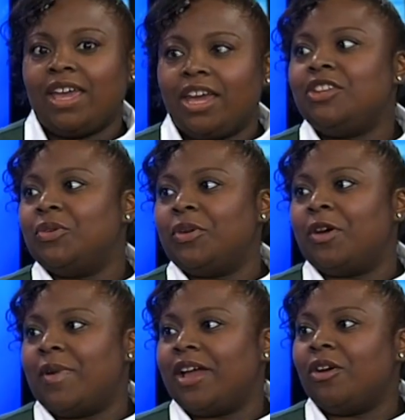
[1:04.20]
I can't do
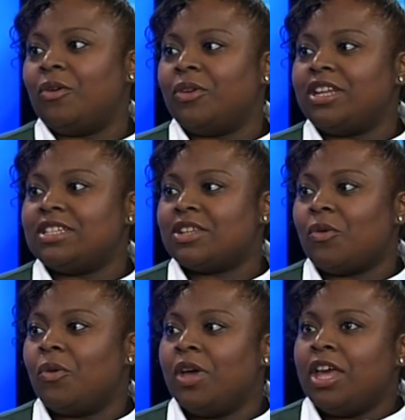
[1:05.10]
it on my own. And
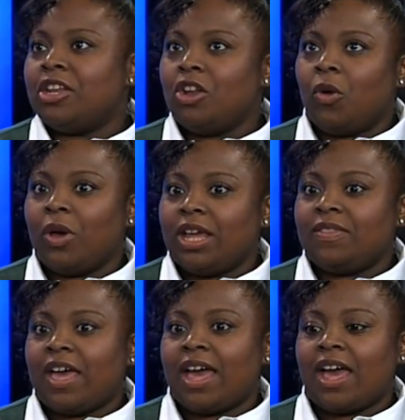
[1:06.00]
so,
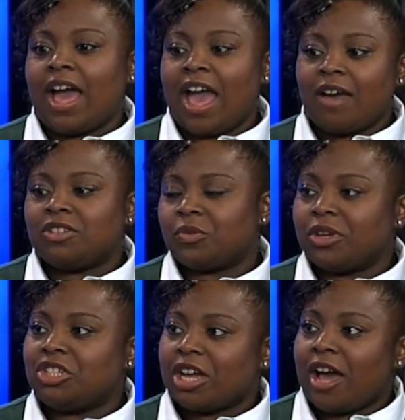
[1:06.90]
knowing that I have to
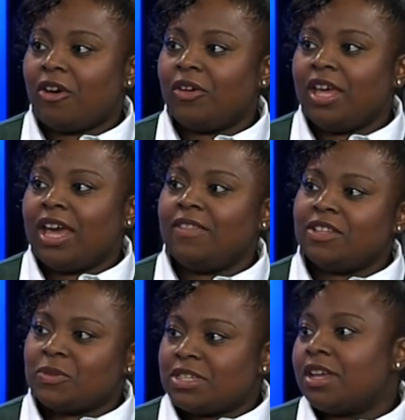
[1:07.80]
reach out,
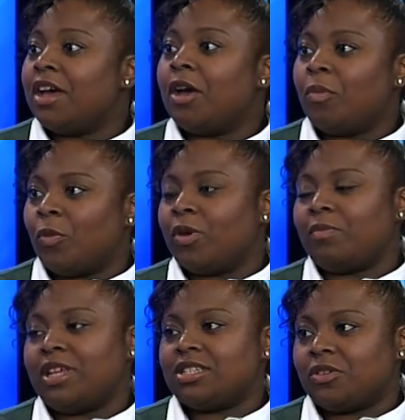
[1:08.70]
and this was the
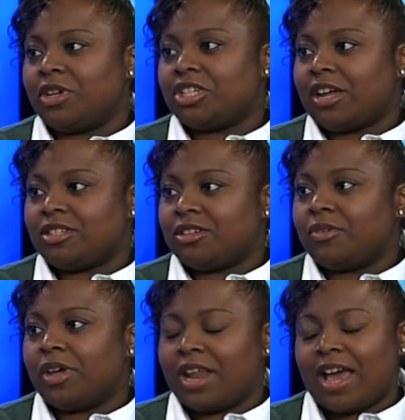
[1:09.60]
appropriate place to reach out
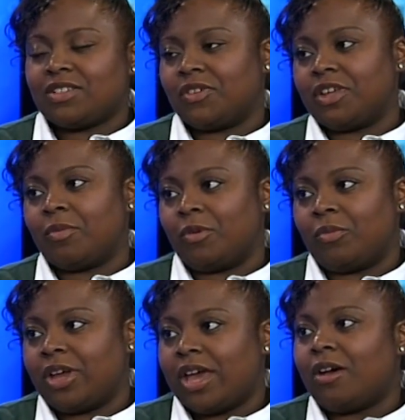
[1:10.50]
to and ask for the
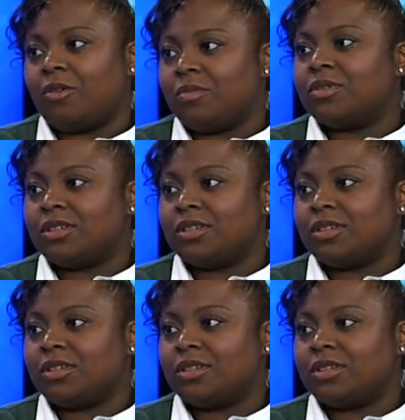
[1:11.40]
appropriate help